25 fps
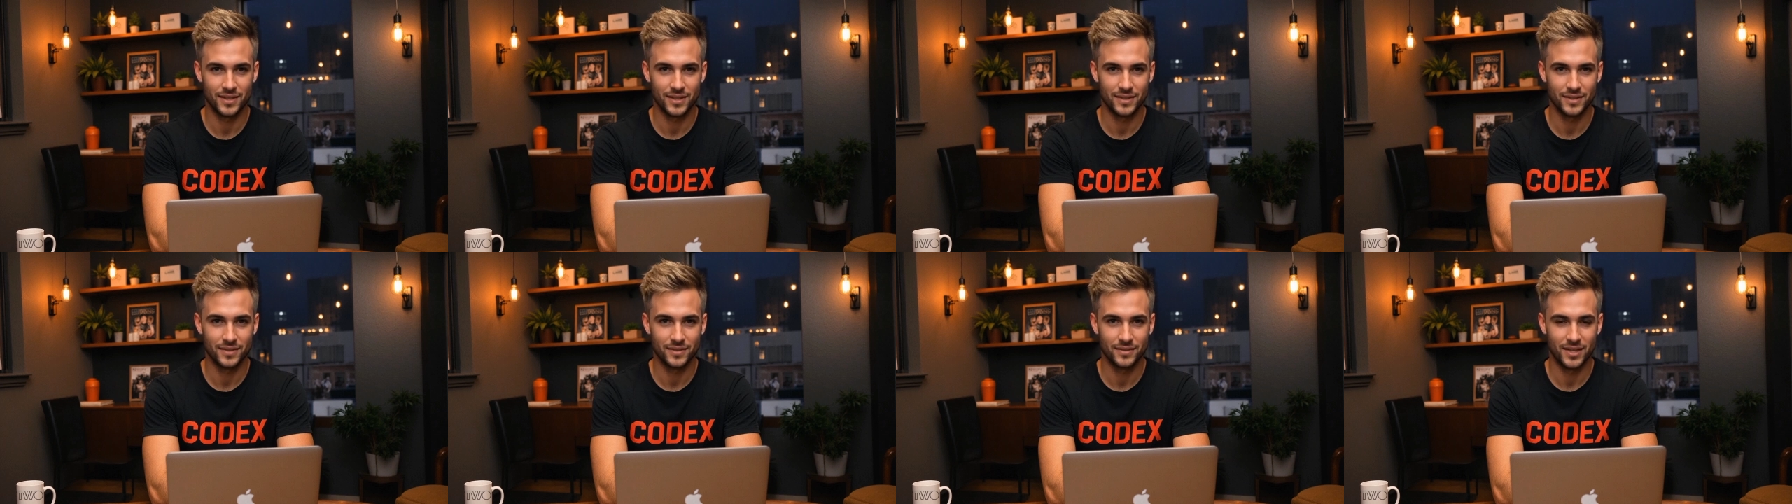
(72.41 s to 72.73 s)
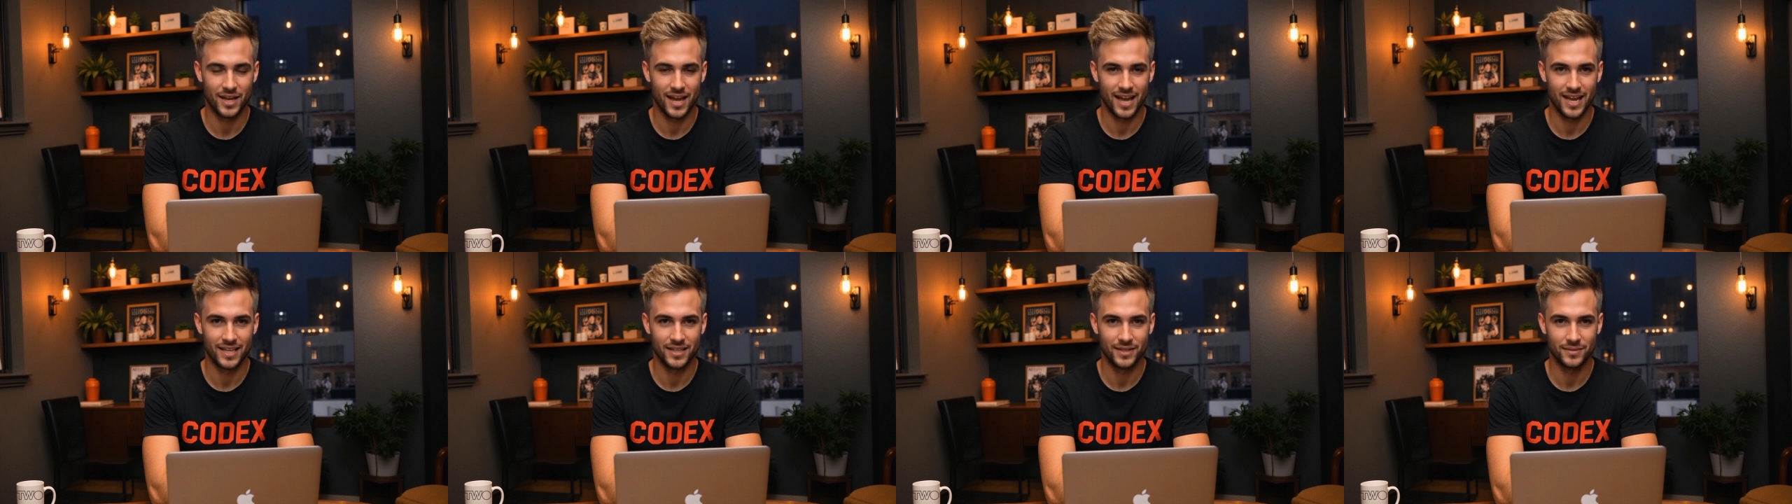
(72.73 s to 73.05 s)

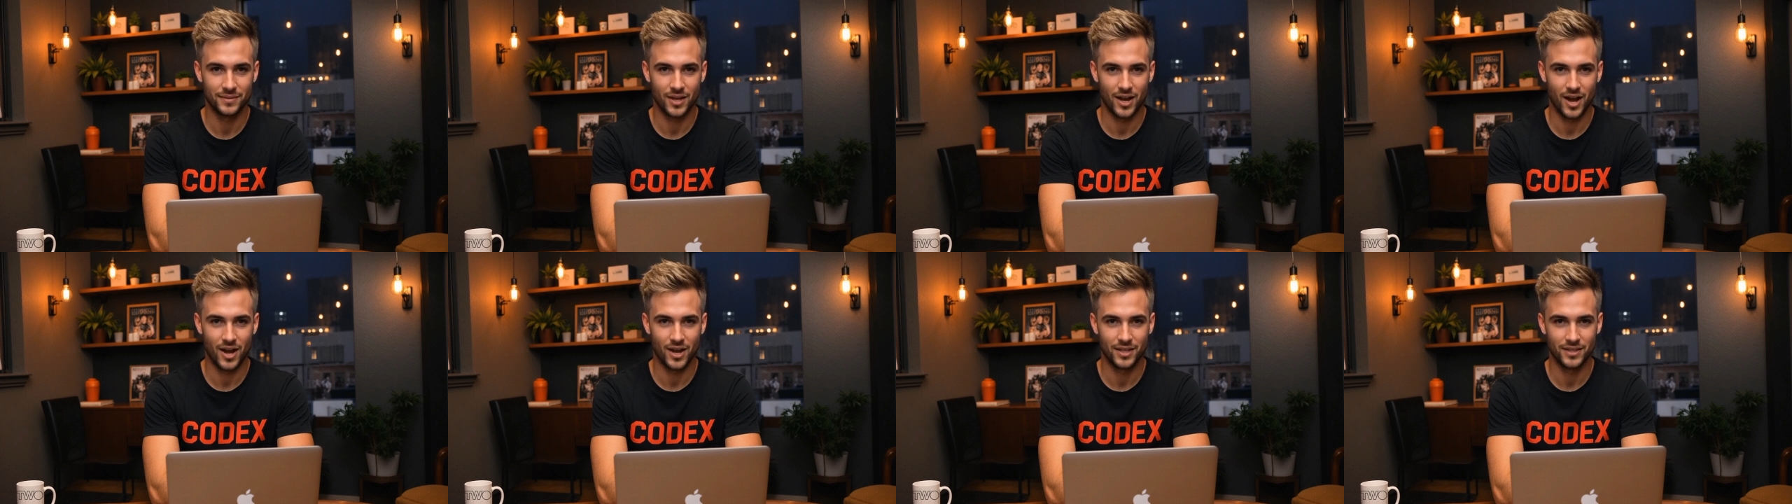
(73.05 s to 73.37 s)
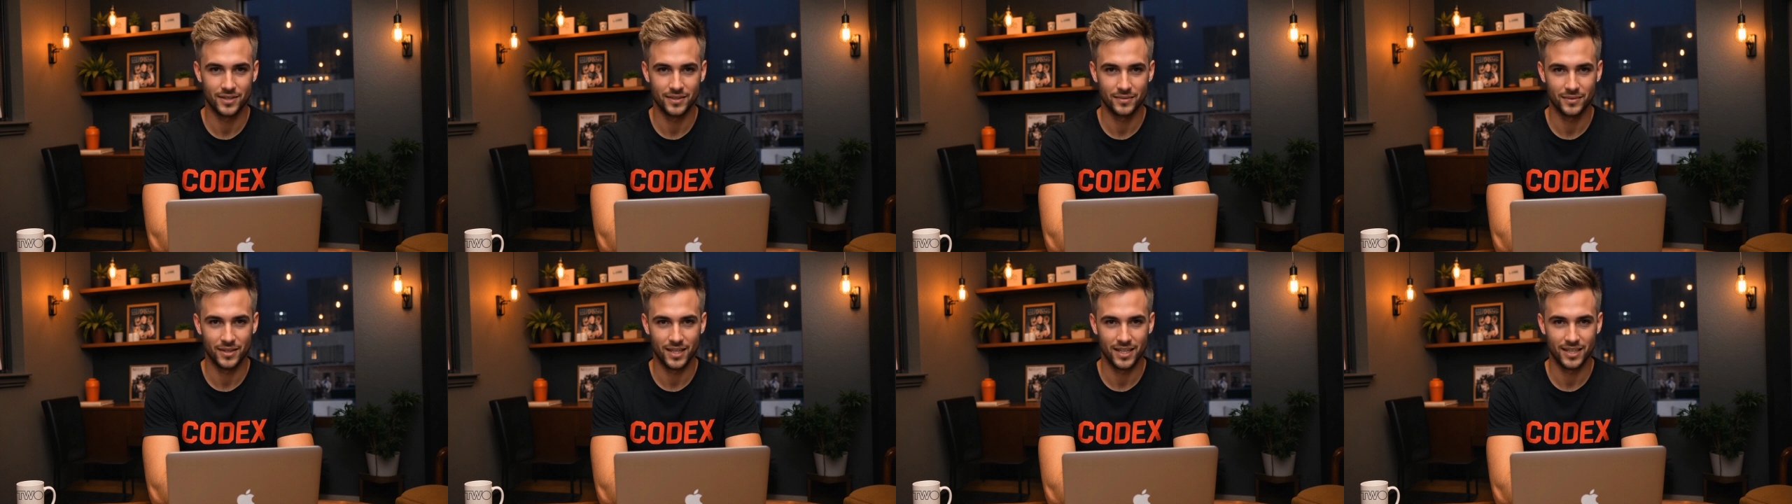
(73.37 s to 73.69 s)
Find
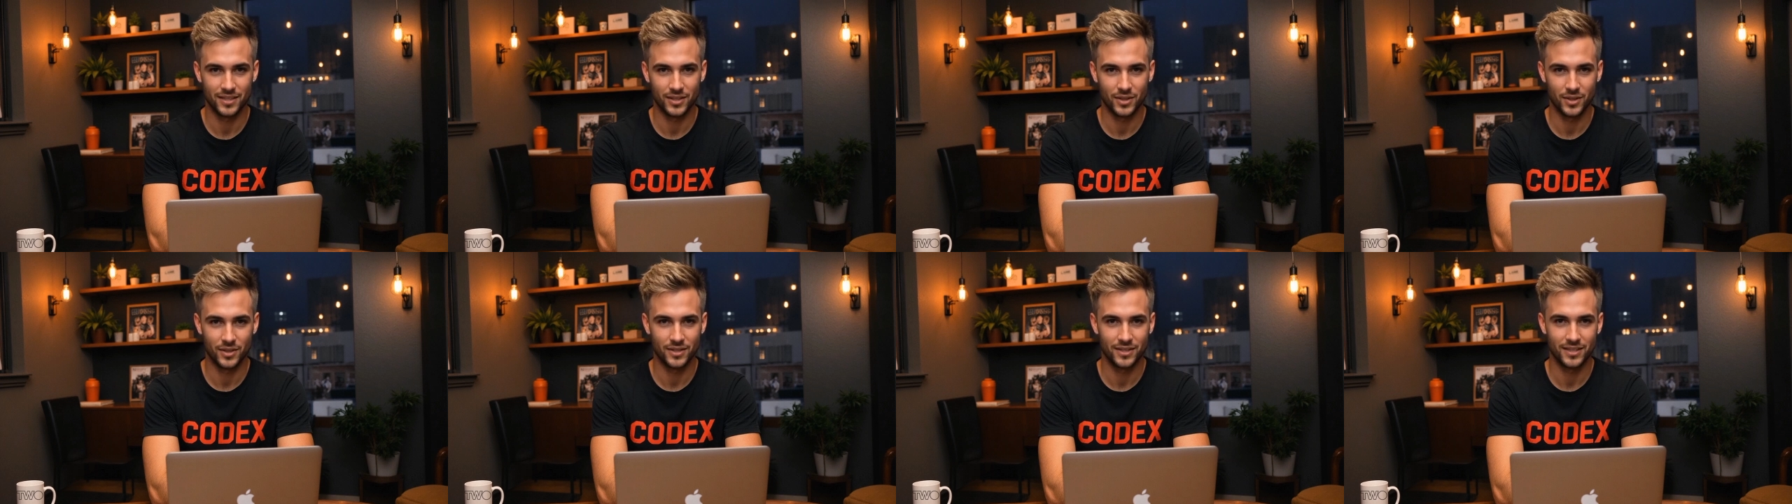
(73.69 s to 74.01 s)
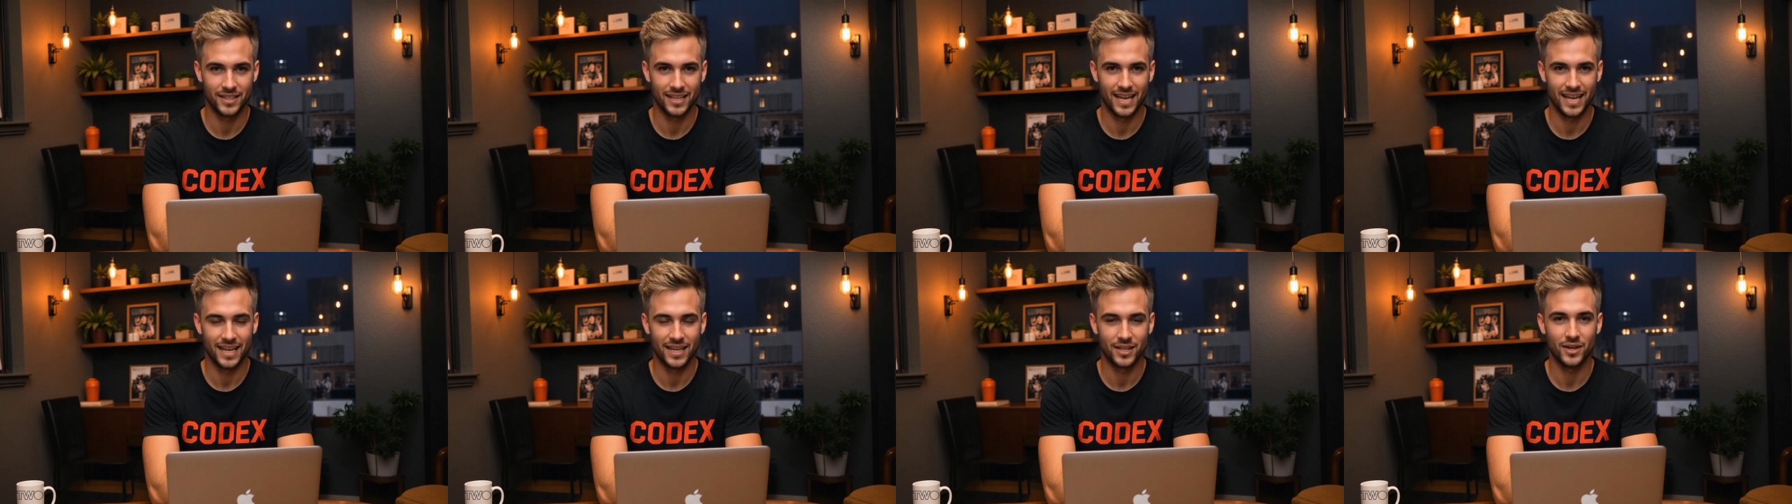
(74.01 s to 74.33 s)
bugs based on
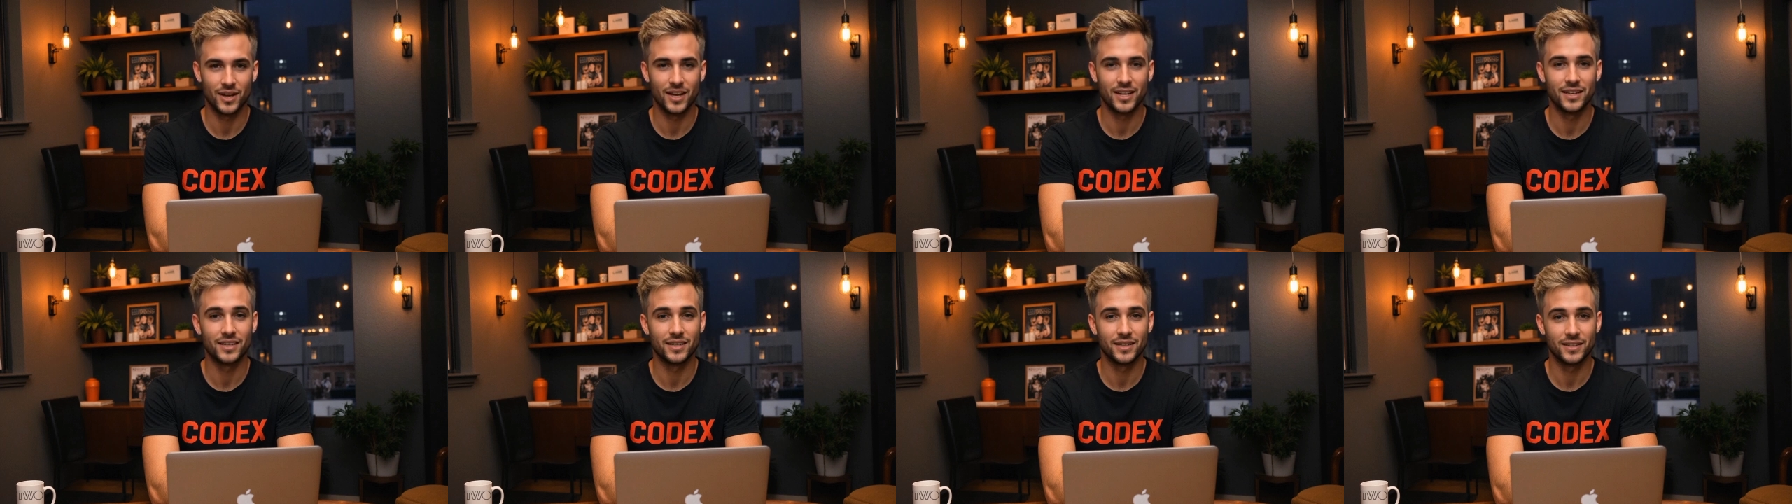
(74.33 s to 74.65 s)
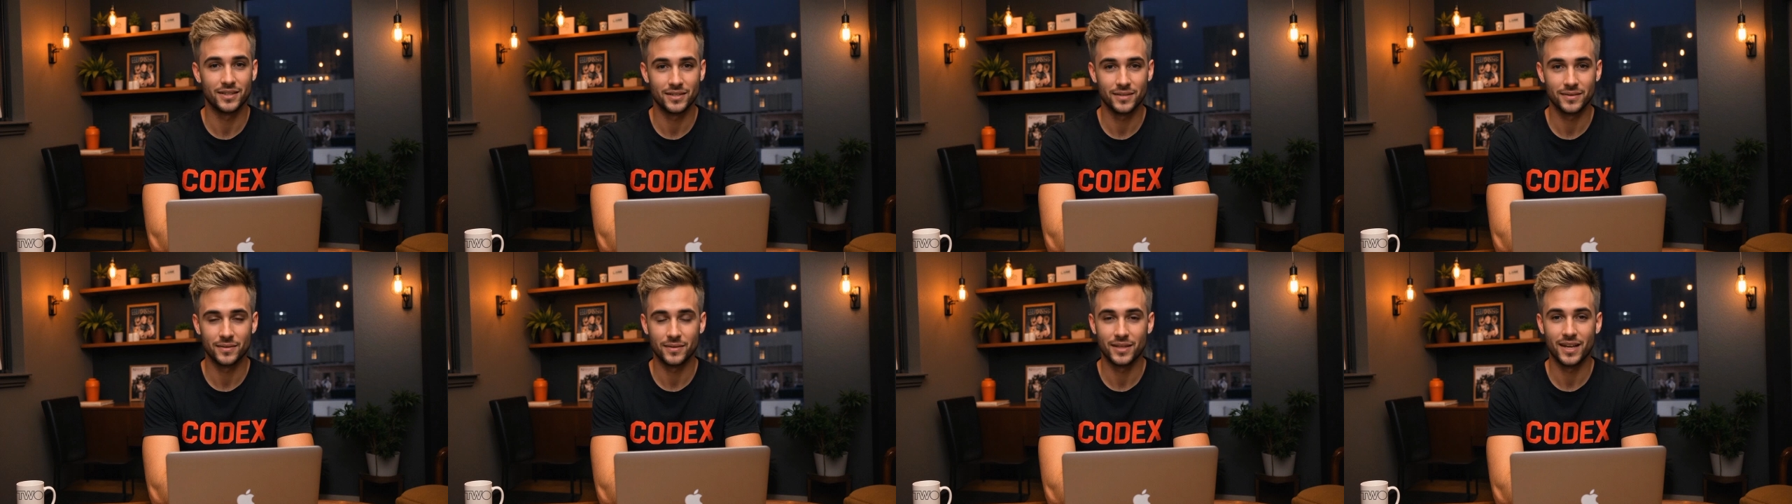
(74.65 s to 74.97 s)
stack
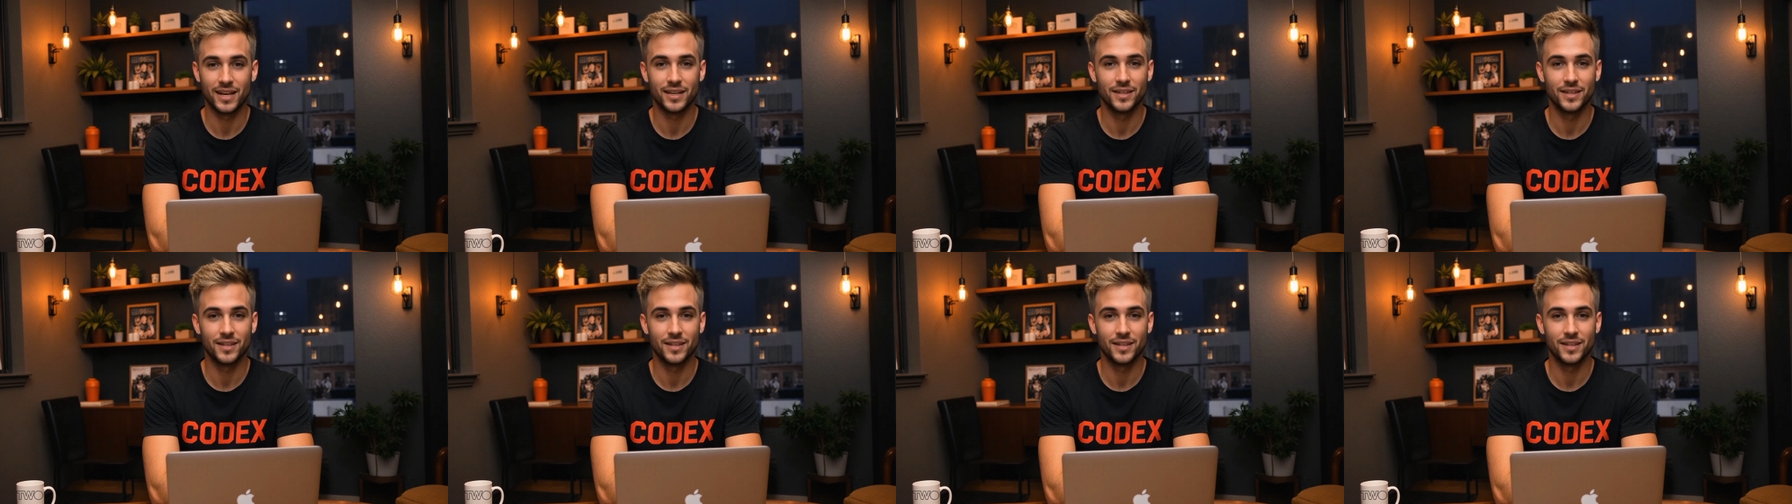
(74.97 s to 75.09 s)
traces.